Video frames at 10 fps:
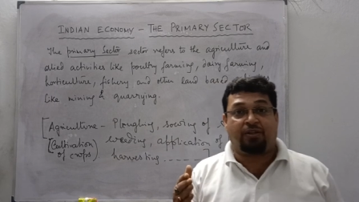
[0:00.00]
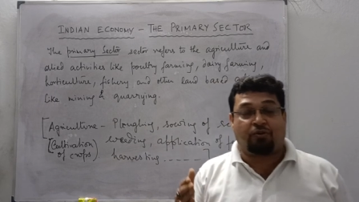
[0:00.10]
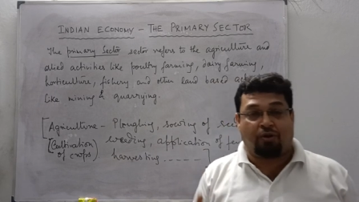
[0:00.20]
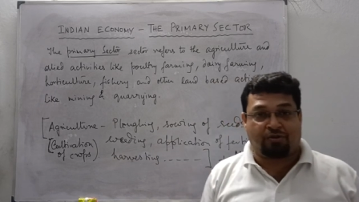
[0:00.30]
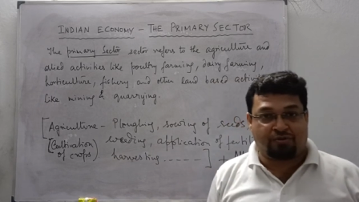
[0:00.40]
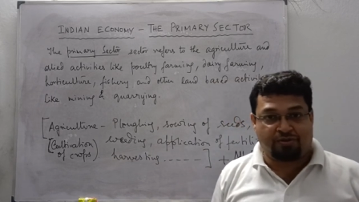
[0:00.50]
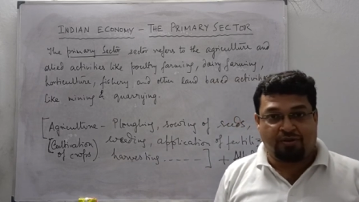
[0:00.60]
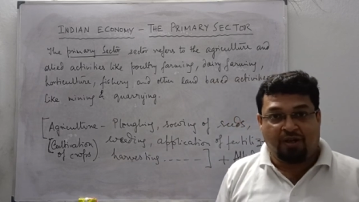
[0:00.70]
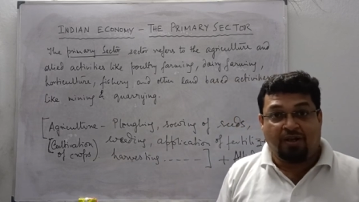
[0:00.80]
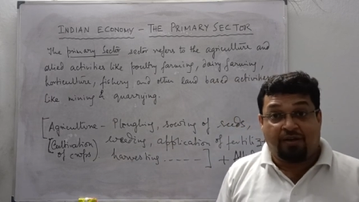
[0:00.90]
rocks,
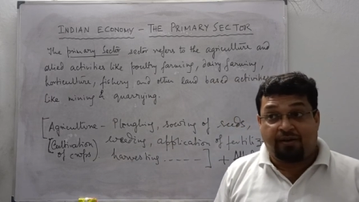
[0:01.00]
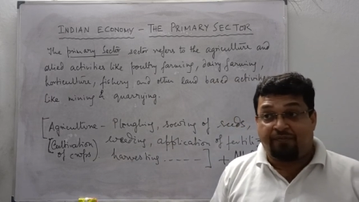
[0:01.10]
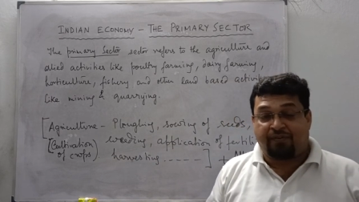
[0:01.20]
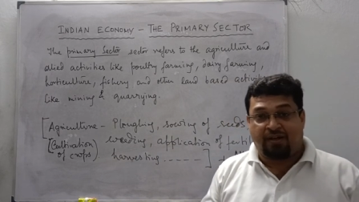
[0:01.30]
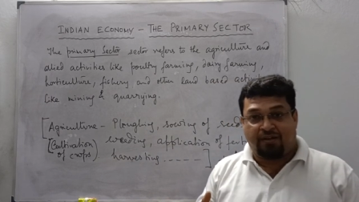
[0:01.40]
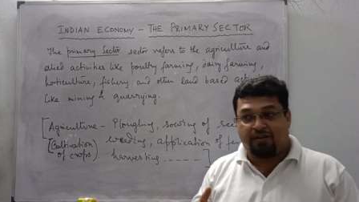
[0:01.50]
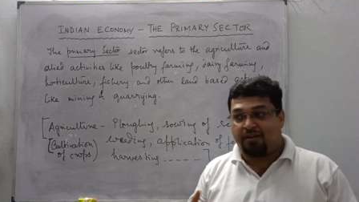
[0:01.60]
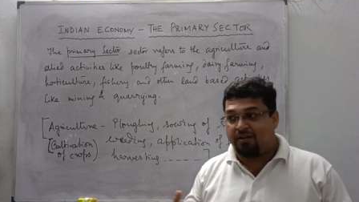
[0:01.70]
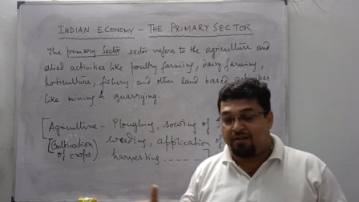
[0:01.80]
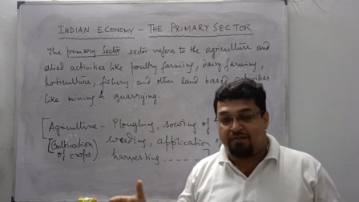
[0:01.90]
different
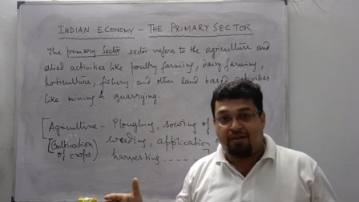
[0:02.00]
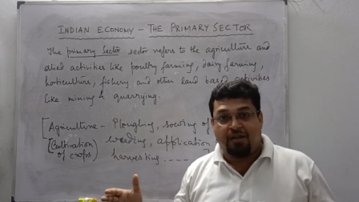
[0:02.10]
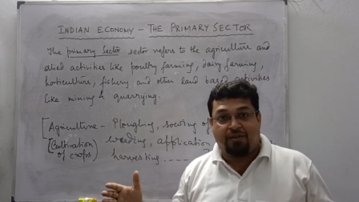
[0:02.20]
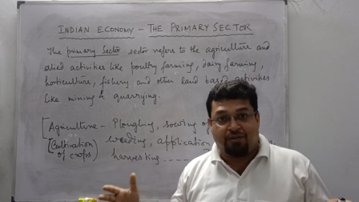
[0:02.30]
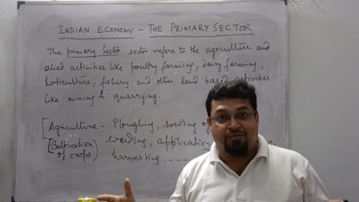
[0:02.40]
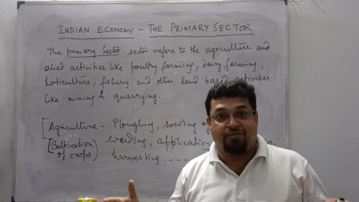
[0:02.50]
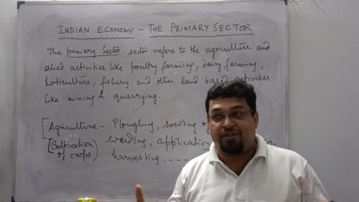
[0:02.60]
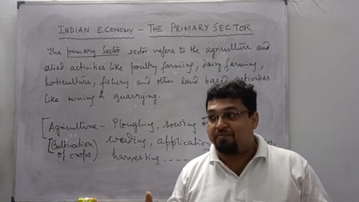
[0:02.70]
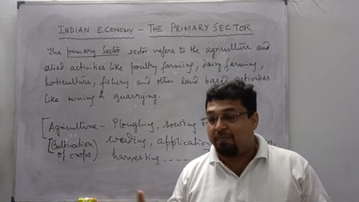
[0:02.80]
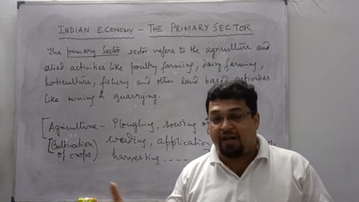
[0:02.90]

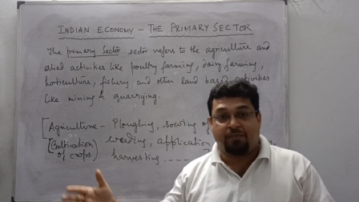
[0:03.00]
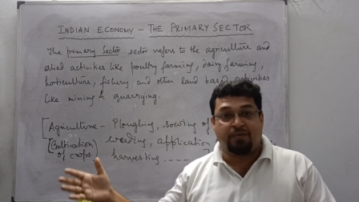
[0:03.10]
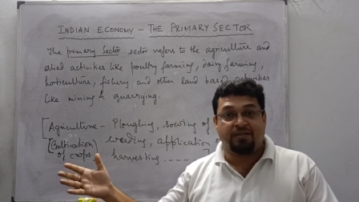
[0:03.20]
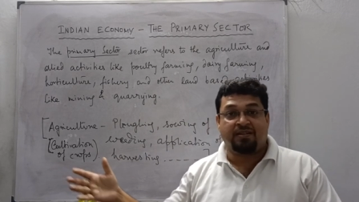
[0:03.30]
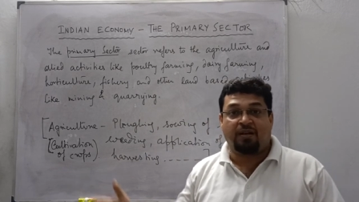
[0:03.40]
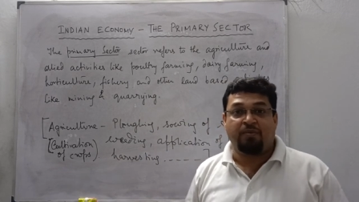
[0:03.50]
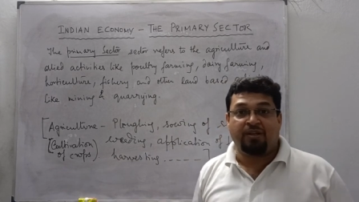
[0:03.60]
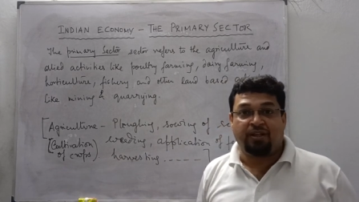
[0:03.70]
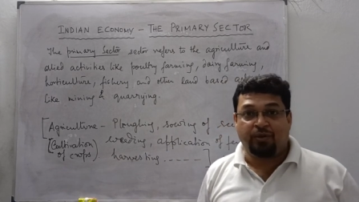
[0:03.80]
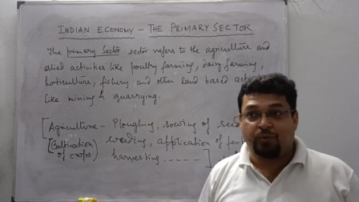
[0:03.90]
these marbles are being
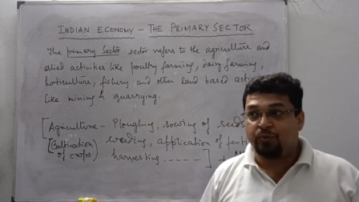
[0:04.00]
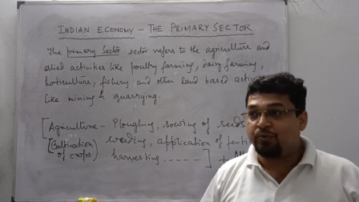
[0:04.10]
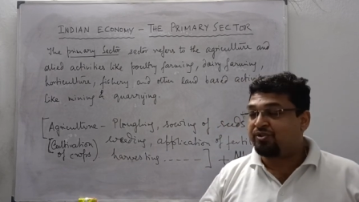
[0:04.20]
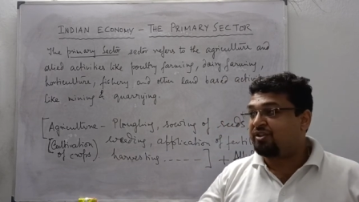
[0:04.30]
used.